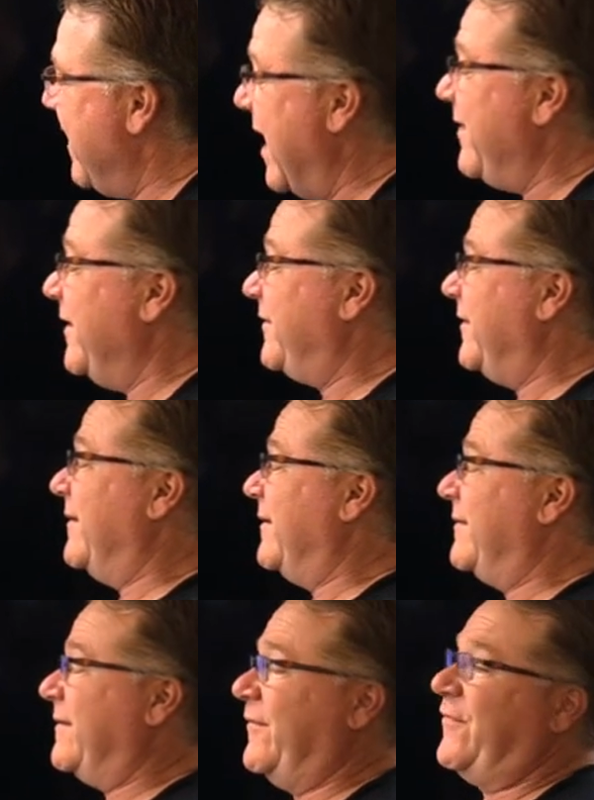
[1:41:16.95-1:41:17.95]
Uh, this
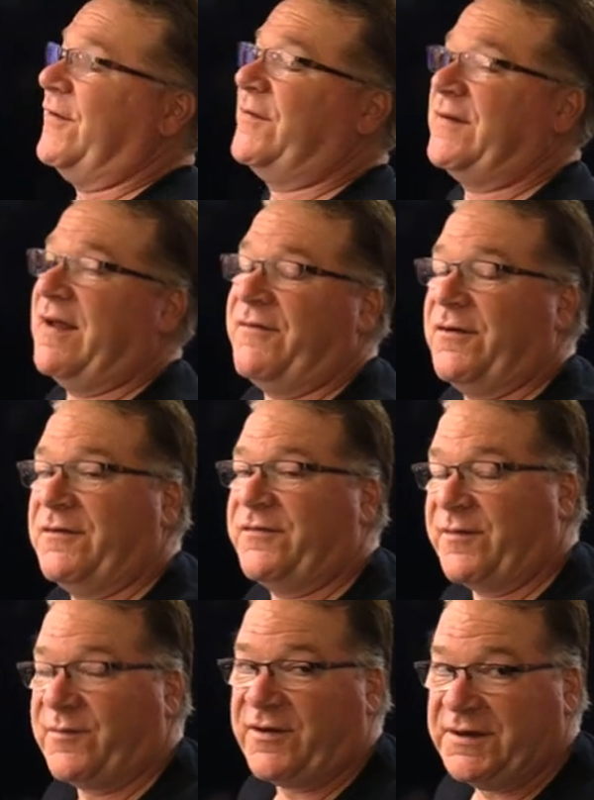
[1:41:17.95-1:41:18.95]
isn't the first I've heard
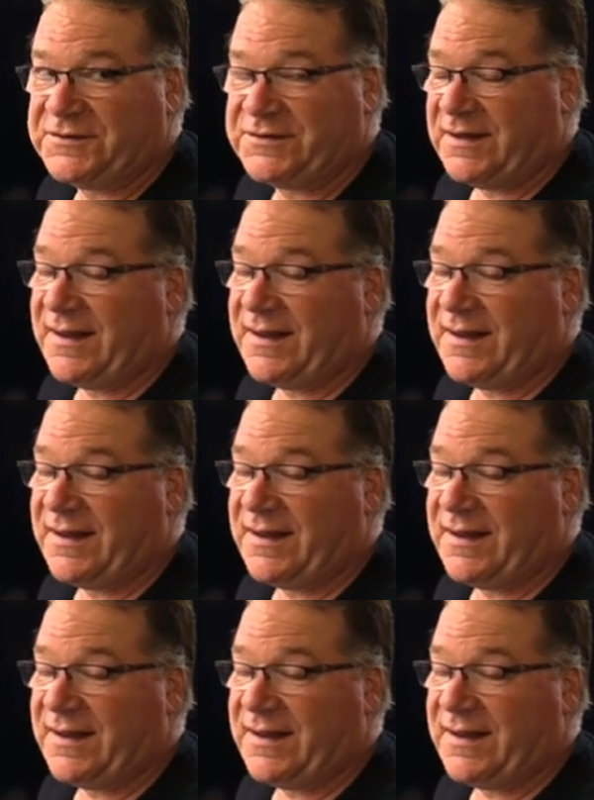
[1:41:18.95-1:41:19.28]
from Rich.